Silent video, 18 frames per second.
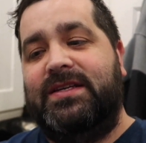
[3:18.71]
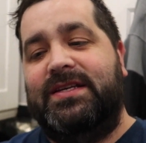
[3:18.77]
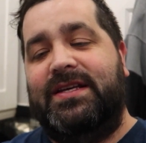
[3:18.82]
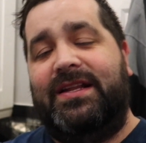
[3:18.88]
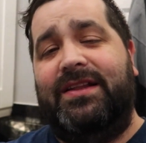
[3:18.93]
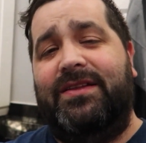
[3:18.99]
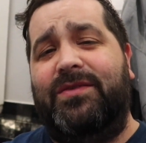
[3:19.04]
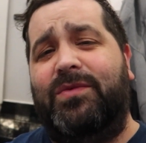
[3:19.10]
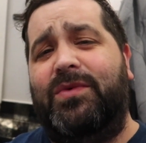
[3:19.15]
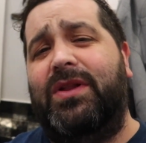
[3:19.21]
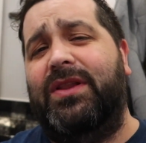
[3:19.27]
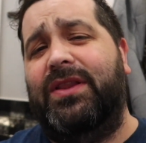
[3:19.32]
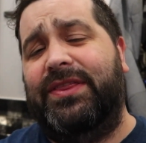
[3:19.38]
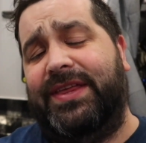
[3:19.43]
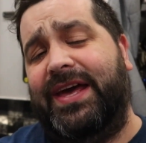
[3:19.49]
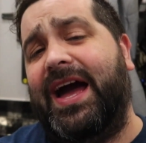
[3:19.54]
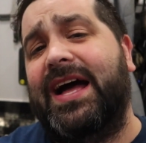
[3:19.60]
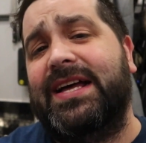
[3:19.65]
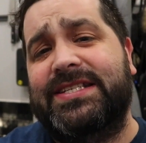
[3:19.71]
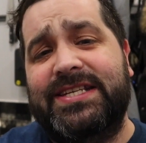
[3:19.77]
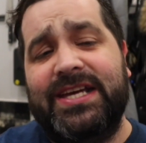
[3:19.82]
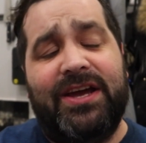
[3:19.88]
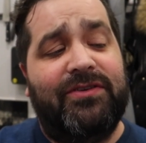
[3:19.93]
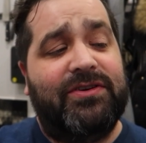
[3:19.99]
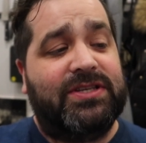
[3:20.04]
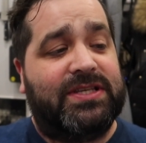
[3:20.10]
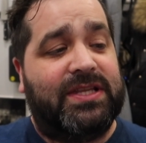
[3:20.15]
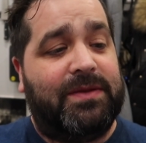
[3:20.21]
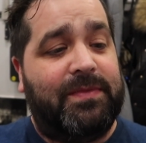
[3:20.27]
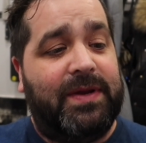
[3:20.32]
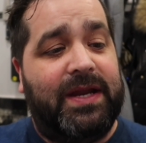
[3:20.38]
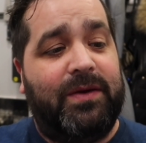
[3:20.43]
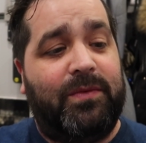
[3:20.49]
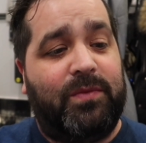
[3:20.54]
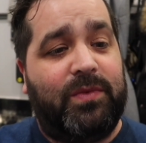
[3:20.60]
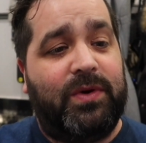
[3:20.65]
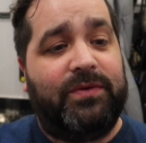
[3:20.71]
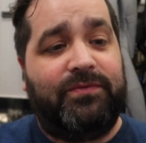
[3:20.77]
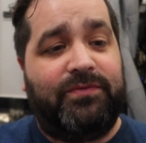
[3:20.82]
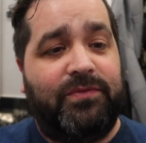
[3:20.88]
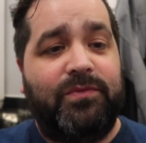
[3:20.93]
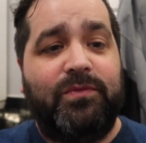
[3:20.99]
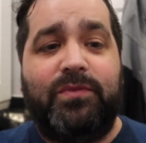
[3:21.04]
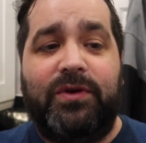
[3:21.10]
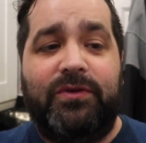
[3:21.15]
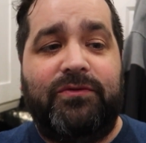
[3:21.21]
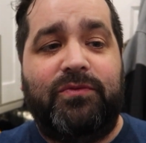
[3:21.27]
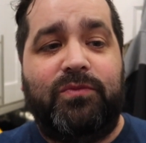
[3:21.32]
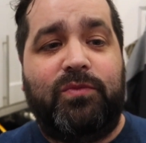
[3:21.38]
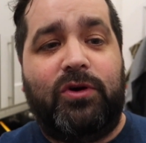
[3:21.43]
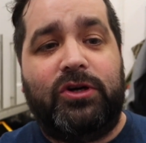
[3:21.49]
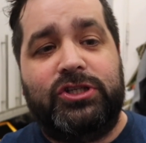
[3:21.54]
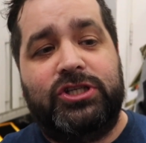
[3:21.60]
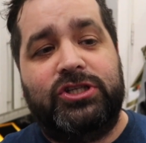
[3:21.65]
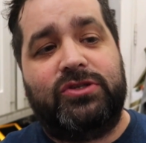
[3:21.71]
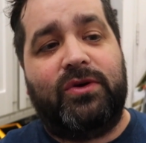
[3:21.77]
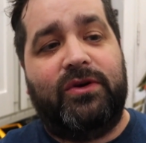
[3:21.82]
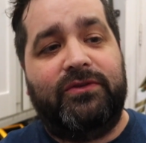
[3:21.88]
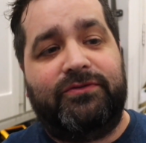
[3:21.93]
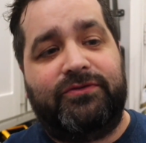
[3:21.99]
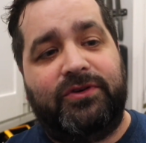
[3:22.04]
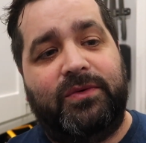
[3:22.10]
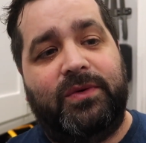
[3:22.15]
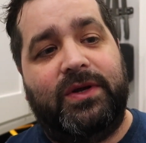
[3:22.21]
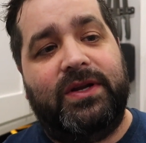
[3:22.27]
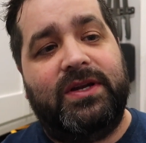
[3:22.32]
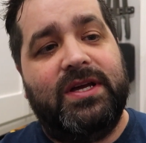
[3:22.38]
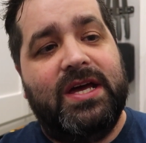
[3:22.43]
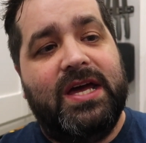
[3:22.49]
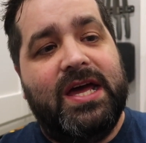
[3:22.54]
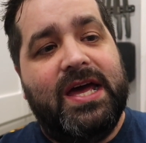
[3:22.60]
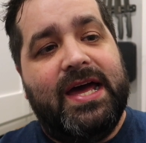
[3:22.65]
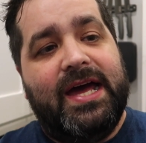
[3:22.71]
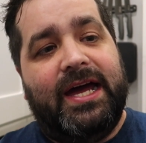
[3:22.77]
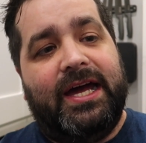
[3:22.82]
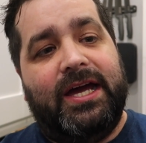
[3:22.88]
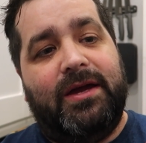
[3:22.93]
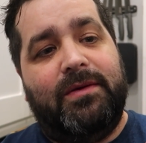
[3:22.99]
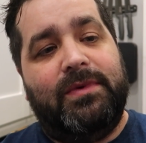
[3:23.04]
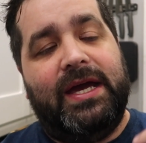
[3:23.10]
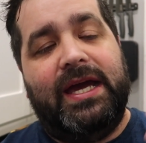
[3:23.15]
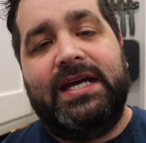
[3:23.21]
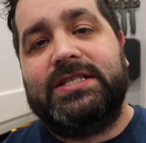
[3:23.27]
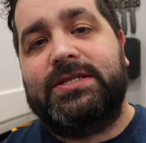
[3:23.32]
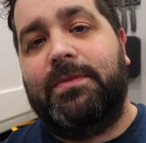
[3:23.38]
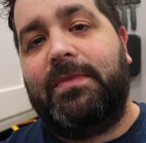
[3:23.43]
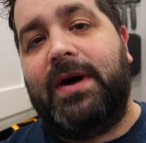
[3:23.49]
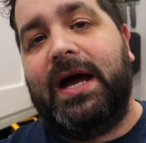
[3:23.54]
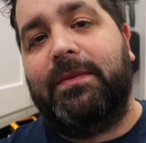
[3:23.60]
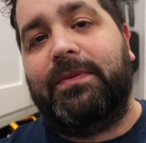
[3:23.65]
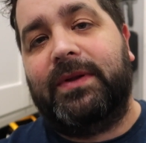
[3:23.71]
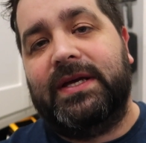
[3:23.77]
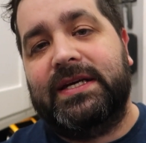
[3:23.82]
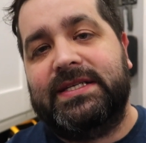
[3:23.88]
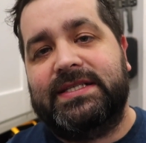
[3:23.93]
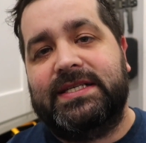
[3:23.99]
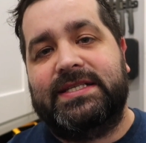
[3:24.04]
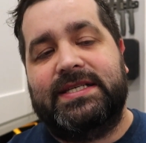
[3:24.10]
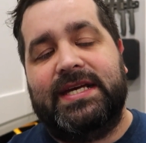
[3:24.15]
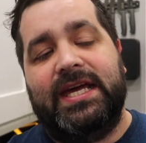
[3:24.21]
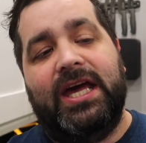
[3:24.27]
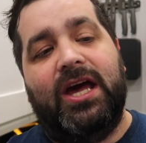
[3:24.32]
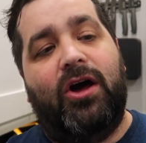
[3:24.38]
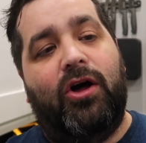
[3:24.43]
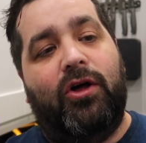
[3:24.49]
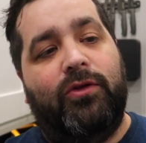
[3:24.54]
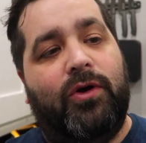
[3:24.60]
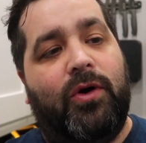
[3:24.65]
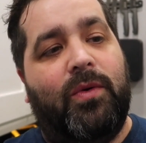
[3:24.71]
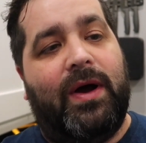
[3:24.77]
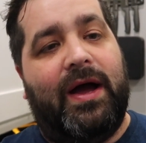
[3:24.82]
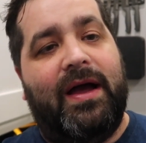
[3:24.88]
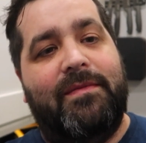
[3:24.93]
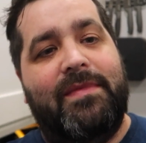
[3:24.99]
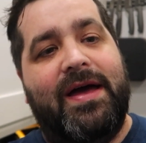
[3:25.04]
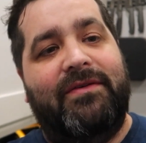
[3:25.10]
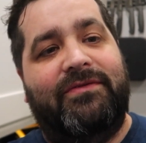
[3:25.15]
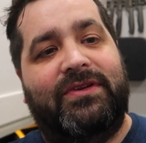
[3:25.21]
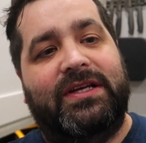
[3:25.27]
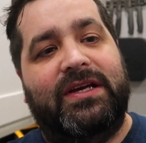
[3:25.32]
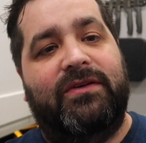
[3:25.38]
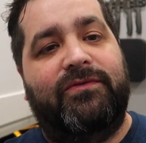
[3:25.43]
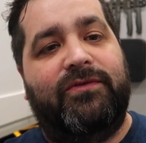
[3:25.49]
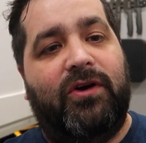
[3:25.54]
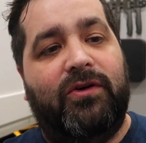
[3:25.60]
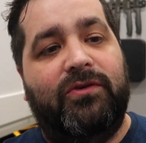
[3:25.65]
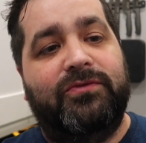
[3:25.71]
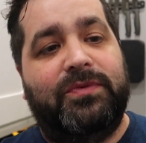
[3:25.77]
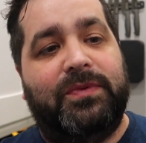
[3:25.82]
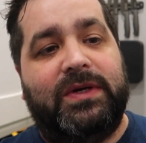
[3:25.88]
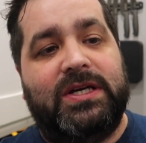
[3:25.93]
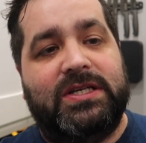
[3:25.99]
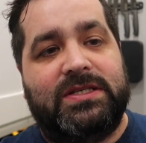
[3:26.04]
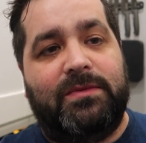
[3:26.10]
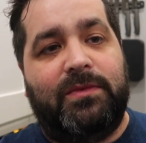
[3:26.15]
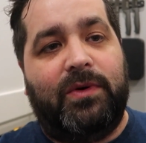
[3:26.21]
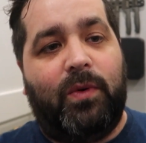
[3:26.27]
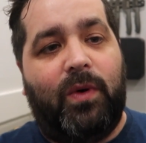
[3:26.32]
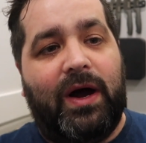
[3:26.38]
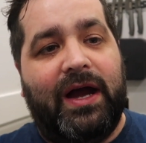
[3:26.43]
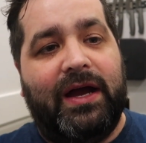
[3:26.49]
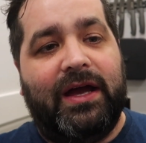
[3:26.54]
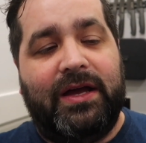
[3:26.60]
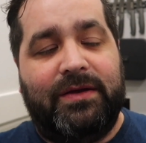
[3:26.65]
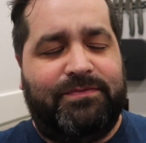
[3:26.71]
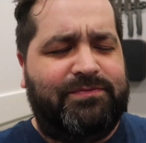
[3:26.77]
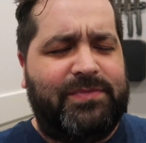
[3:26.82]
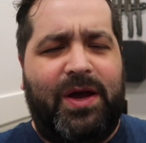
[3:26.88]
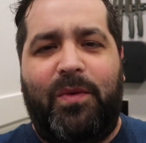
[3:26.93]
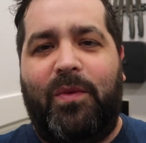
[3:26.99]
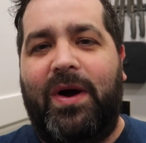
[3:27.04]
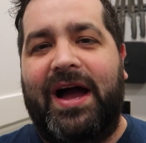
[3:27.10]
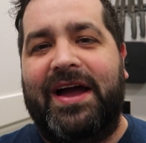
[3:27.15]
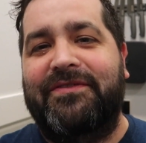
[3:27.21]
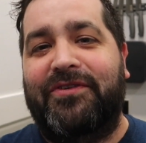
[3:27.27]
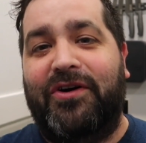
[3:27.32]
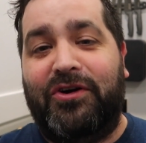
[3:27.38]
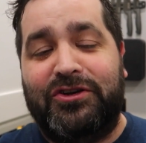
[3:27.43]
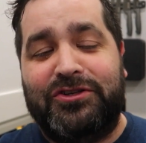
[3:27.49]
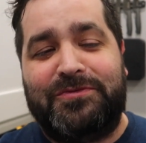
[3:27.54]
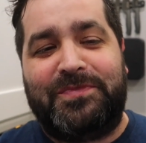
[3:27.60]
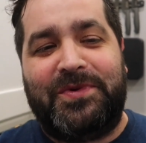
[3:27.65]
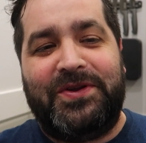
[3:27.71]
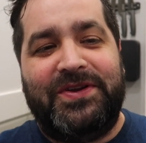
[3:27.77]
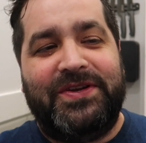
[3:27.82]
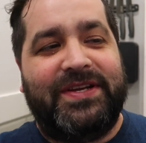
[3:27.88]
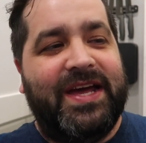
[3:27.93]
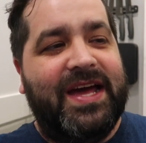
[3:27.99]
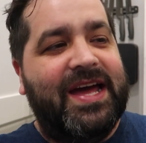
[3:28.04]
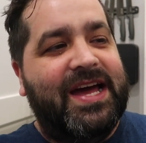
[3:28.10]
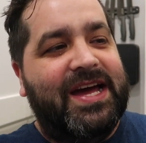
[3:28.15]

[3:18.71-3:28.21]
well, they are serious at the minute with with what she's going through, and um, it isn't my place to say it, although I'm heavily involved because I'm a wife, a wife, a husband.